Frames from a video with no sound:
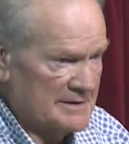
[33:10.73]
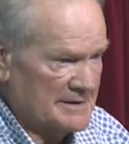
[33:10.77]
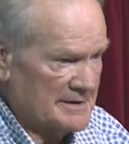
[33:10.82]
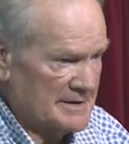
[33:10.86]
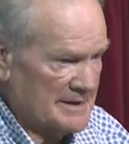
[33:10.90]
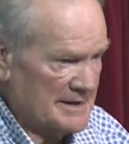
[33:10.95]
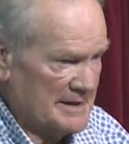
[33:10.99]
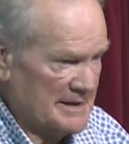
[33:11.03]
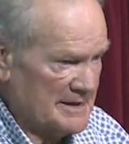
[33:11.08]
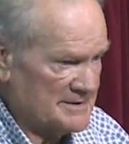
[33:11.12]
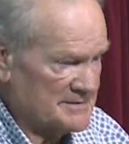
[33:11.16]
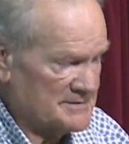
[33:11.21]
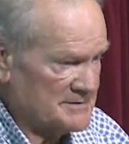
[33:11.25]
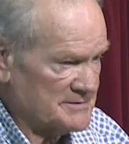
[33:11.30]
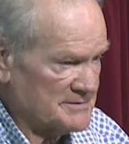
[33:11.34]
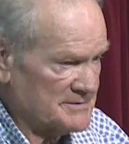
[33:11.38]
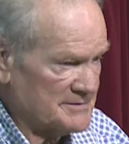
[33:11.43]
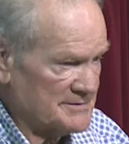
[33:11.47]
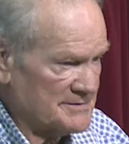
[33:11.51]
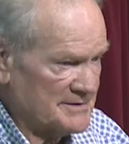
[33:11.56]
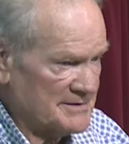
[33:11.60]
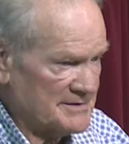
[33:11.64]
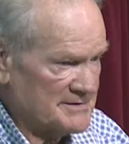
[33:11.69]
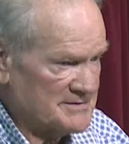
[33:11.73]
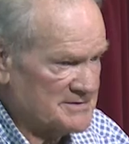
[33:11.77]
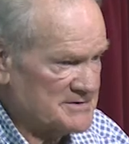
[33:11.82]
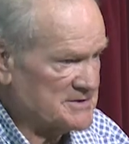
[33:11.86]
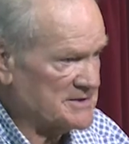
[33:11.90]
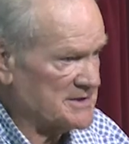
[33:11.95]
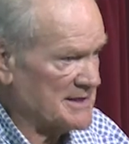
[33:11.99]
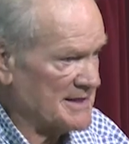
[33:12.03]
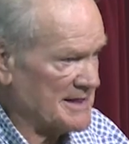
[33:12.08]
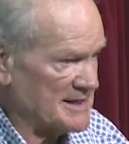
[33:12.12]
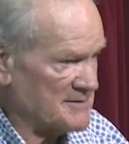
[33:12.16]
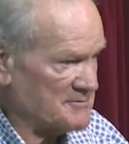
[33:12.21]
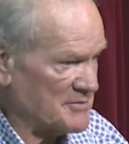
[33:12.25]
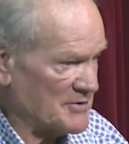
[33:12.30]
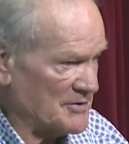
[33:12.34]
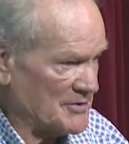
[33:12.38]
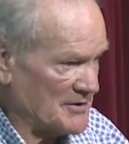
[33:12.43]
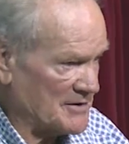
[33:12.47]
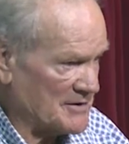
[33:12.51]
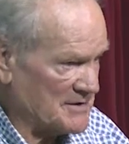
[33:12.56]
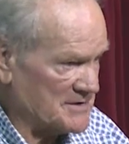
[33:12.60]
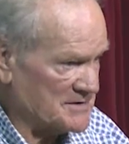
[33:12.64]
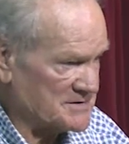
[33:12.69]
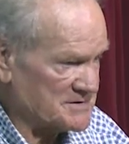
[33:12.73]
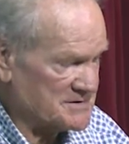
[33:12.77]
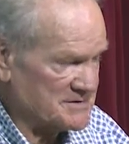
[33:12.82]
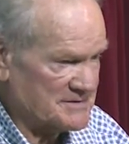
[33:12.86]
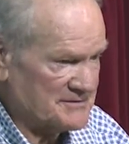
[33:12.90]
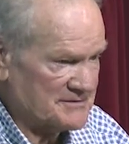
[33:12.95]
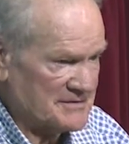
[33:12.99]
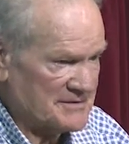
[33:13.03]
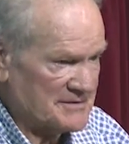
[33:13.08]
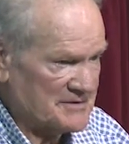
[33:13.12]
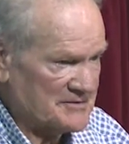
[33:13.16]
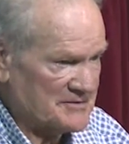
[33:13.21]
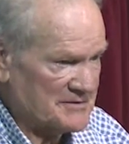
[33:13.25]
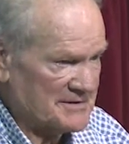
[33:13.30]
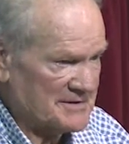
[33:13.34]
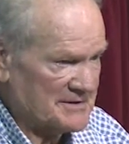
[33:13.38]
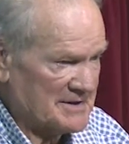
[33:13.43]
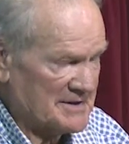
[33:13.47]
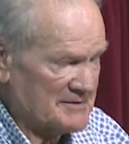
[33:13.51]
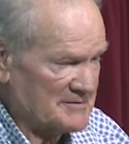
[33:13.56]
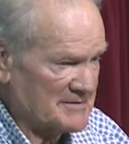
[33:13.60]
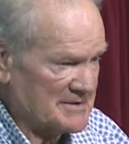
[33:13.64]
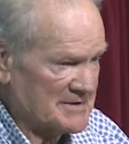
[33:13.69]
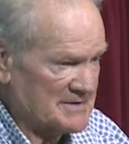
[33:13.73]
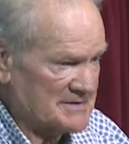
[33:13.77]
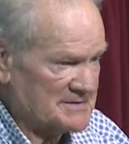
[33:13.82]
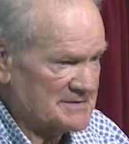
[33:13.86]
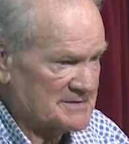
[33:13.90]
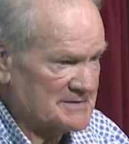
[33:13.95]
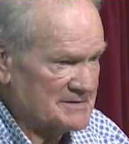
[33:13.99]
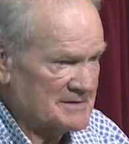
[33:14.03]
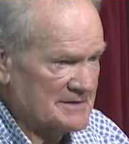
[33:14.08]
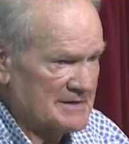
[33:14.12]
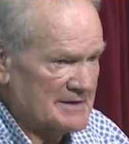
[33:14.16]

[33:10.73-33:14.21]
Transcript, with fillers: canceled uh, GI parties, if you know what that means,